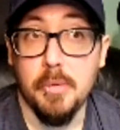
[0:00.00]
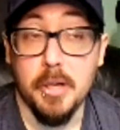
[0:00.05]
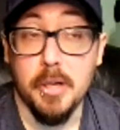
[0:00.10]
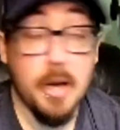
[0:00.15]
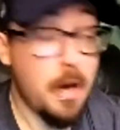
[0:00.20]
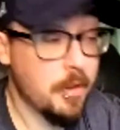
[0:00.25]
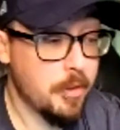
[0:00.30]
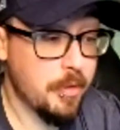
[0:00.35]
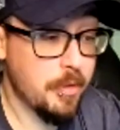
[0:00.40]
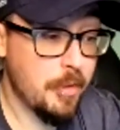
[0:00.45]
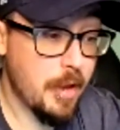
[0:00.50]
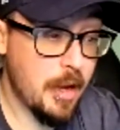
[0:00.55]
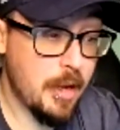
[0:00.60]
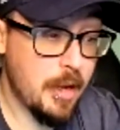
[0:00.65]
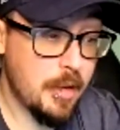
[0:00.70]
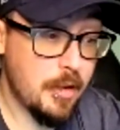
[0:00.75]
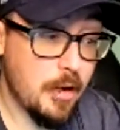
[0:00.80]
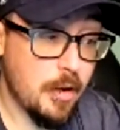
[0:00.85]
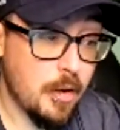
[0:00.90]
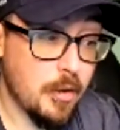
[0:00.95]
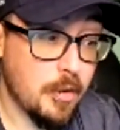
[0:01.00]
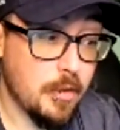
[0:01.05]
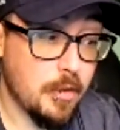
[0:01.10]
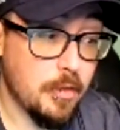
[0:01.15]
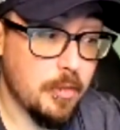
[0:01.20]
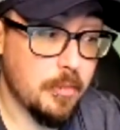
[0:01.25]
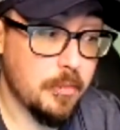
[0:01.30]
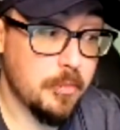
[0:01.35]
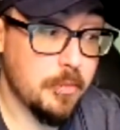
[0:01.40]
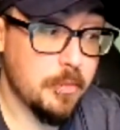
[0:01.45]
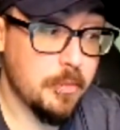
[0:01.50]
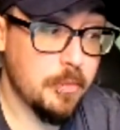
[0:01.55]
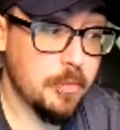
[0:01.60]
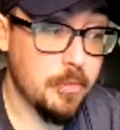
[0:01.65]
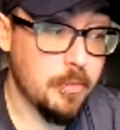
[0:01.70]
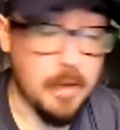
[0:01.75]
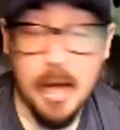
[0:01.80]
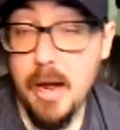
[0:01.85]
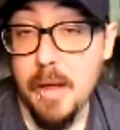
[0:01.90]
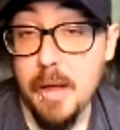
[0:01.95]
But other than that,
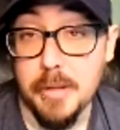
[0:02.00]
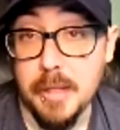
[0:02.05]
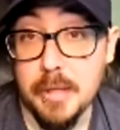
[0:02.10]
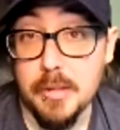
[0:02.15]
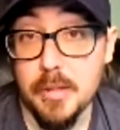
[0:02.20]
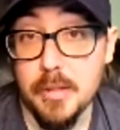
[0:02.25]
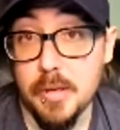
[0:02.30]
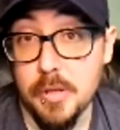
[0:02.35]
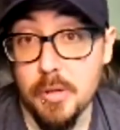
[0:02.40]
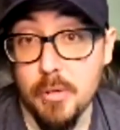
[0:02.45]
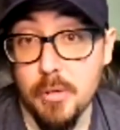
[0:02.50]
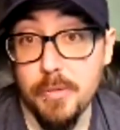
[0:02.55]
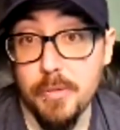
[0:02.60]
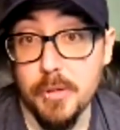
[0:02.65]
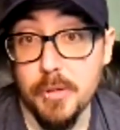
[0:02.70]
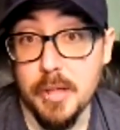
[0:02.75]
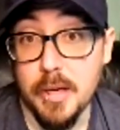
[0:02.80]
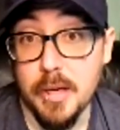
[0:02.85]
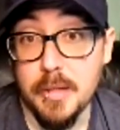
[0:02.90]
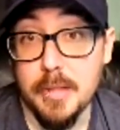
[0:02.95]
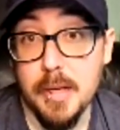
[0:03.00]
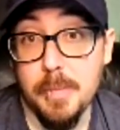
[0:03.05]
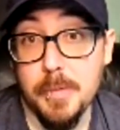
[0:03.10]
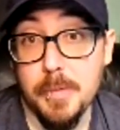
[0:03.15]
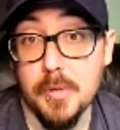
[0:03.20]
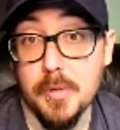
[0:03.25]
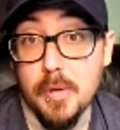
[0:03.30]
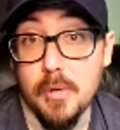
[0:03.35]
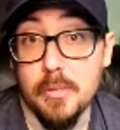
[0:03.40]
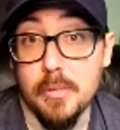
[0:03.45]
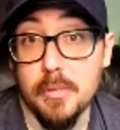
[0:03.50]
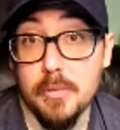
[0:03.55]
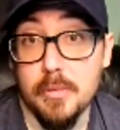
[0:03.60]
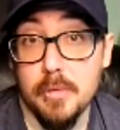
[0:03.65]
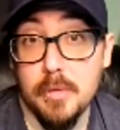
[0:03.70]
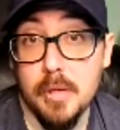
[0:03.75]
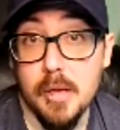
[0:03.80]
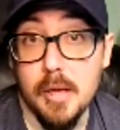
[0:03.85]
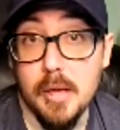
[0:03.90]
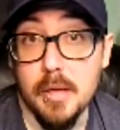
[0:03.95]
yeah, I think that's going to do it for tonight's episode.
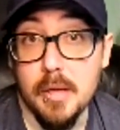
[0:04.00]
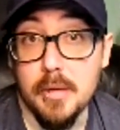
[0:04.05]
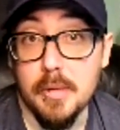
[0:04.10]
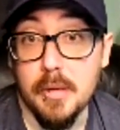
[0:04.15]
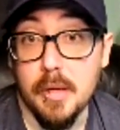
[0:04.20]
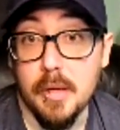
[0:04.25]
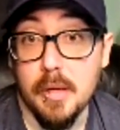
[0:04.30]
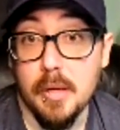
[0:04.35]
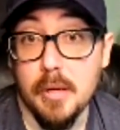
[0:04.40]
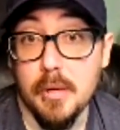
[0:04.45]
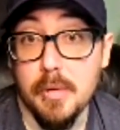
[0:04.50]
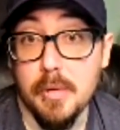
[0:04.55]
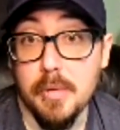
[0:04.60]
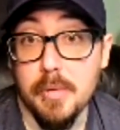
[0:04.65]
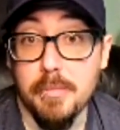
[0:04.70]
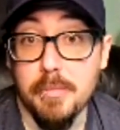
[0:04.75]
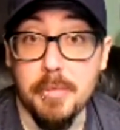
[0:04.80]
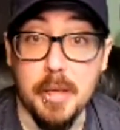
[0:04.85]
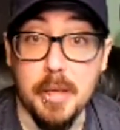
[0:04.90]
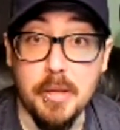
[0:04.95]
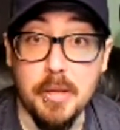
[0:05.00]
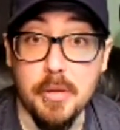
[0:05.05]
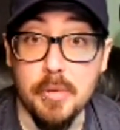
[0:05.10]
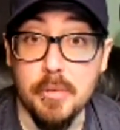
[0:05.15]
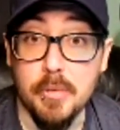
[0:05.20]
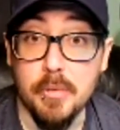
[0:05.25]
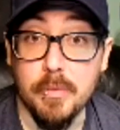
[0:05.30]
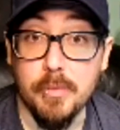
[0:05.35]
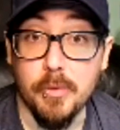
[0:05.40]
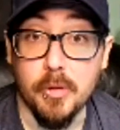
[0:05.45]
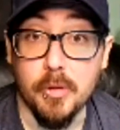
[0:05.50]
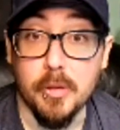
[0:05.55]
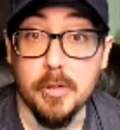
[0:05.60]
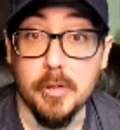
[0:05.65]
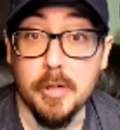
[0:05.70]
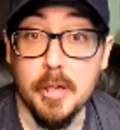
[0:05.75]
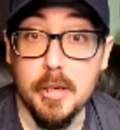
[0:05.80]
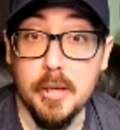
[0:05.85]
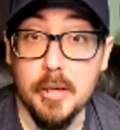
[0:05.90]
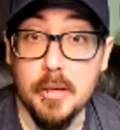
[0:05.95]
And thank you
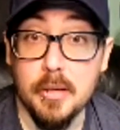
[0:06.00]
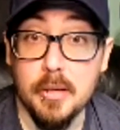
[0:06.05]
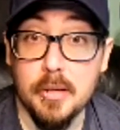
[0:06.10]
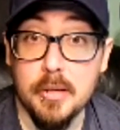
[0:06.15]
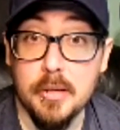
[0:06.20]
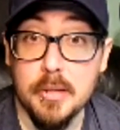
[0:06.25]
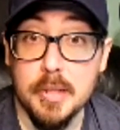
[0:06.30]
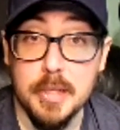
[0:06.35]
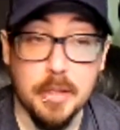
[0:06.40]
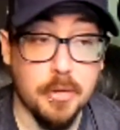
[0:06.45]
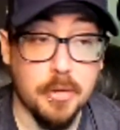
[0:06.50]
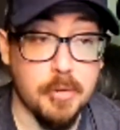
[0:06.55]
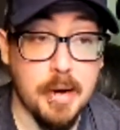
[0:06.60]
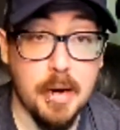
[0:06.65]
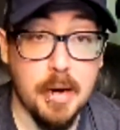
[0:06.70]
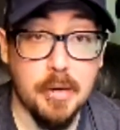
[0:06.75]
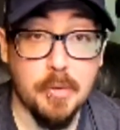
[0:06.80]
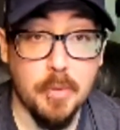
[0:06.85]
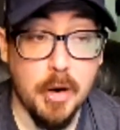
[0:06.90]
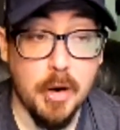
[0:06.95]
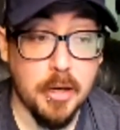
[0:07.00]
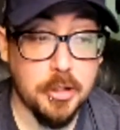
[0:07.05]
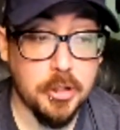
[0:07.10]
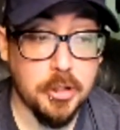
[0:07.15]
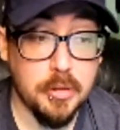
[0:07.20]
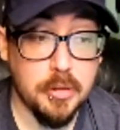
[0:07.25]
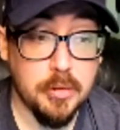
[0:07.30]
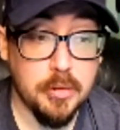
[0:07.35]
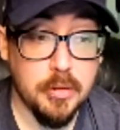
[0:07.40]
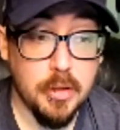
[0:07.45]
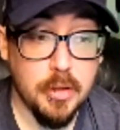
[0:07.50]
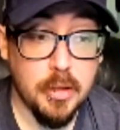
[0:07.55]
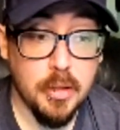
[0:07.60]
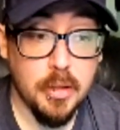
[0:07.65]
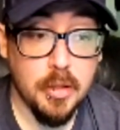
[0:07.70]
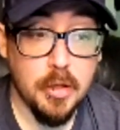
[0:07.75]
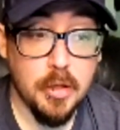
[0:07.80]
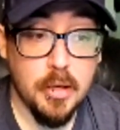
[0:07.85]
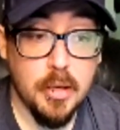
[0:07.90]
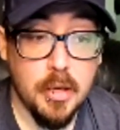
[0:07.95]
for sticking around and watching
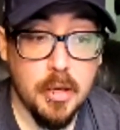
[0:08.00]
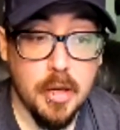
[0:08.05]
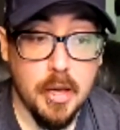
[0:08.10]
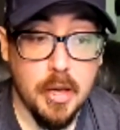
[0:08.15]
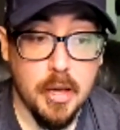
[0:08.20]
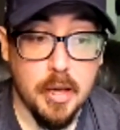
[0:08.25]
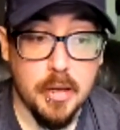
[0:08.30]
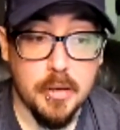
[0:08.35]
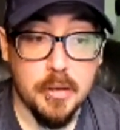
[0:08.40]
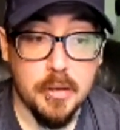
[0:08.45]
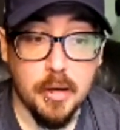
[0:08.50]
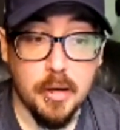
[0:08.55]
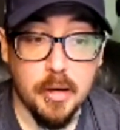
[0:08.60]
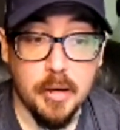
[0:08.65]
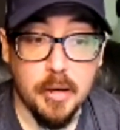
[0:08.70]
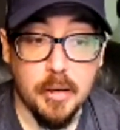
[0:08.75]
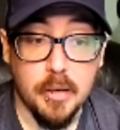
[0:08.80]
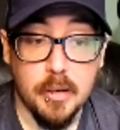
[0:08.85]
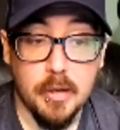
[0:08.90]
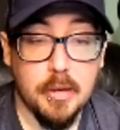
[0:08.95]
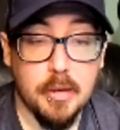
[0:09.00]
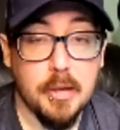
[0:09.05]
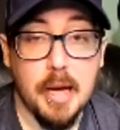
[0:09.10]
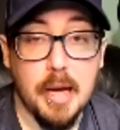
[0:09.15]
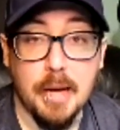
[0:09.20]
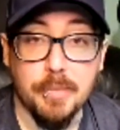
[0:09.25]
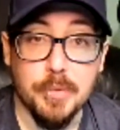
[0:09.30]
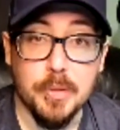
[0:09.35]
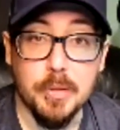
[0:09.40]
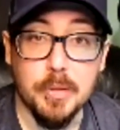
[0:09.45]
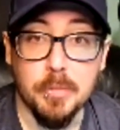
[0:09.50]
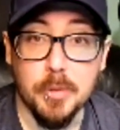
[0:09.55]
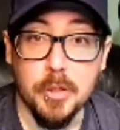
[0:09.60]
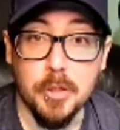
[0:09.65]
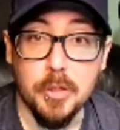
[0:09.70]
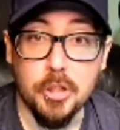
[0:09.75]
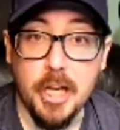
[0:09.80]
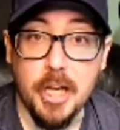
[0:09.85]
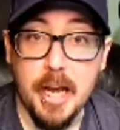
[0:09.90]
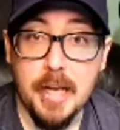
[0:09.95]
and having some
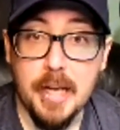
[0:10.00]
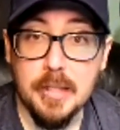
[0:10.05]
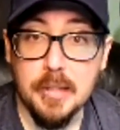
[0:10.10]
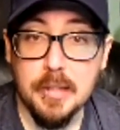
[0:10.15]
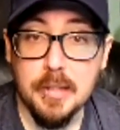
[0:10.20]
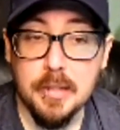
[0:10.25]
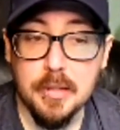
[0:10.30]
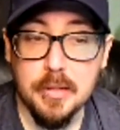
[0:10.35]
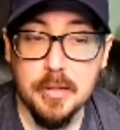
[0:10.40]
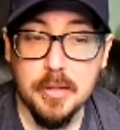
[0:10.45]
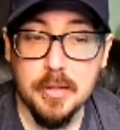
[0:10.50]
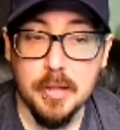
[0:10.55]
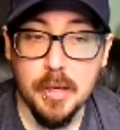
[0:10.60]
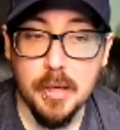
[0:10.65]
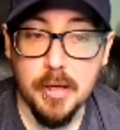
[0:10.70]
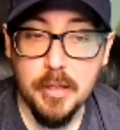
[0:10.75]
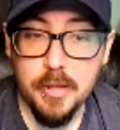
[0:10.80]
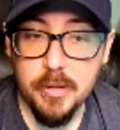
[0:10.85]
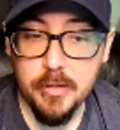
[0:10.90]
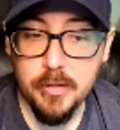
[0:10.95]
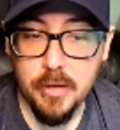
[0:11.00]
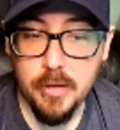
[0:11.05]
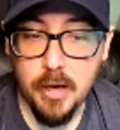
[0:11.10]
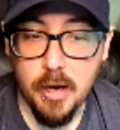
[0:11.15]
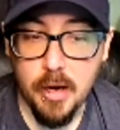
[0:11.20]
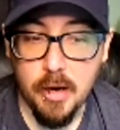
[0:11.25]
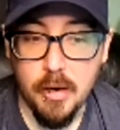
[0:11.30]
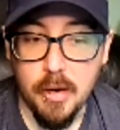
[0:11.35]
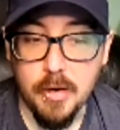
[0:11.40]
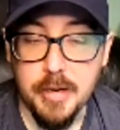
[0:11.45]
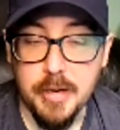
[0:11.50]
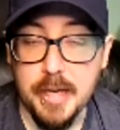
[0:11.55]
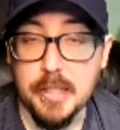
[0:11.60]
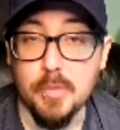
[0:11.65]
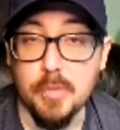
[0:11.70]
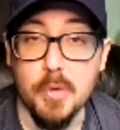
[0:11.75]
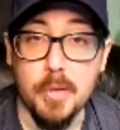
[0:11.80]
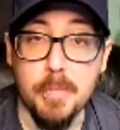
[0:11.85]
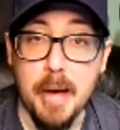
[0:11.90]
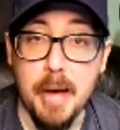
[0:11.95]
good chats tonight.
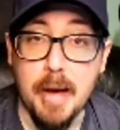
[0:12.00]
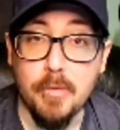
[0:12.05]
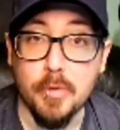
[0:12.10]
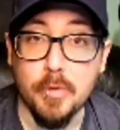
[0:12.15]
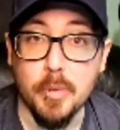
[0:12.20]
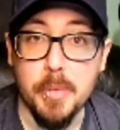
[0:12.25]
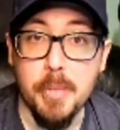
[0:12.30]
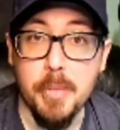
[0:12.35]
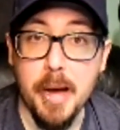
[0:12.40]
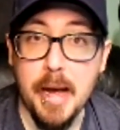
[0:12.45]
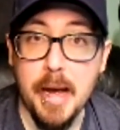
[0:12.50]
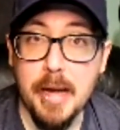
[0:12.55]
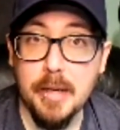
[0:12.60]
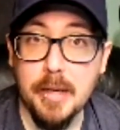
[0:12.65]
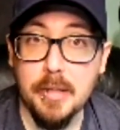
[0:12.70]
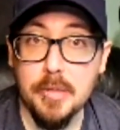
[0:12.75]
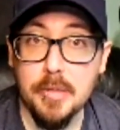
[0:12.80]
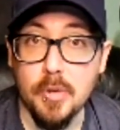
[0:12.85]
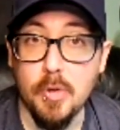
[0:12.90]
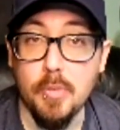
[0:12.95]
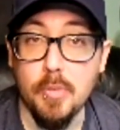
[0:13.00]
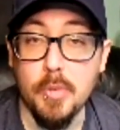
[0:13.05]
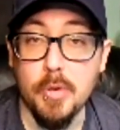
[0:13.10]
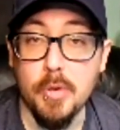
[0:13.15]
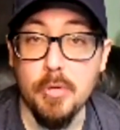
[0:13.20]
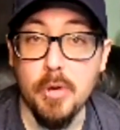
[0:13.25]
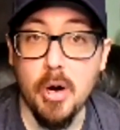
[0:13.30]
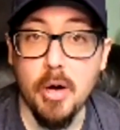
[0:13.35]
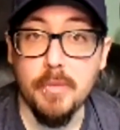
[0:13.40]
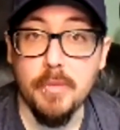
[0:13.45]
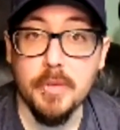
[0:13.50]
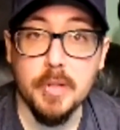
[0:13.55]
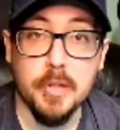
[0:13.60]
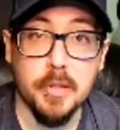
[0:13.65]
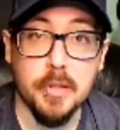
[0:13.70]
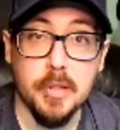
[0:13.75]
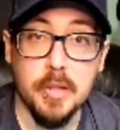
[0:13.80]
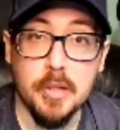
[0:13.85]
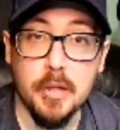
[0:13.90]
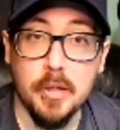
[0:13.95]
Next week, Matt will be back, so we will
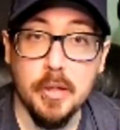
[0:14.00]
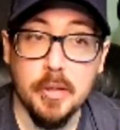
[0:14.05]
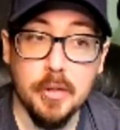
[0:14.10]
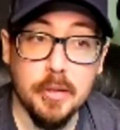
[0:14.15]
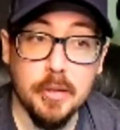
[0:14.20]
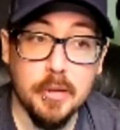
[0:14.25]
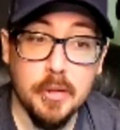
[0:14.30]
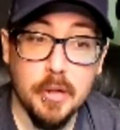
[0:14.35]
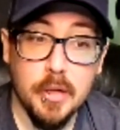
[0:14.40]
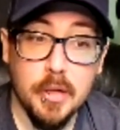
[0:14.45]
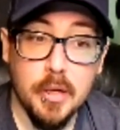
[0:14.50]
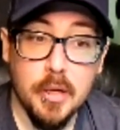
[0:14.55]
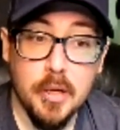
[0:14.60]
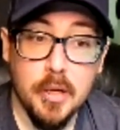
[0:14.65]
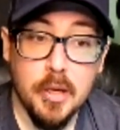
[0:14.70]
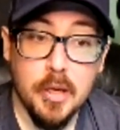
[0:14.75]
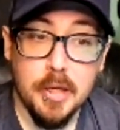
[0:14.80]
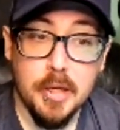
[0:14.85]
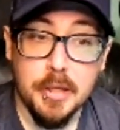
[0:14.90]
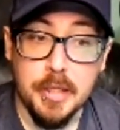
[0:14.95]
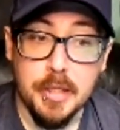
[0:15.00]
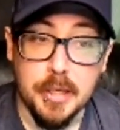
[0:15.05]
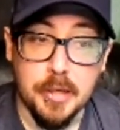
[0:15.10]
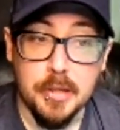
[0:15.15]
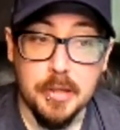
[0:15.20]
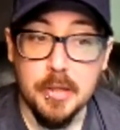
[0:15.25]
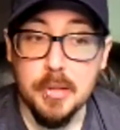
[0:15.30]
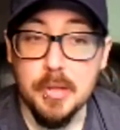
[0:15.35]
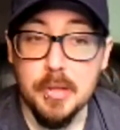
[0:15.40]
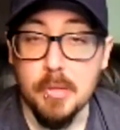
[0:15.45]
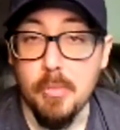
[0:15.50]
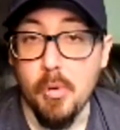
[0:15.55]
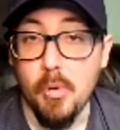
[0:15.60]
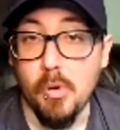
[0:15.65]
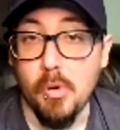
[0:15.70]
obviously get into some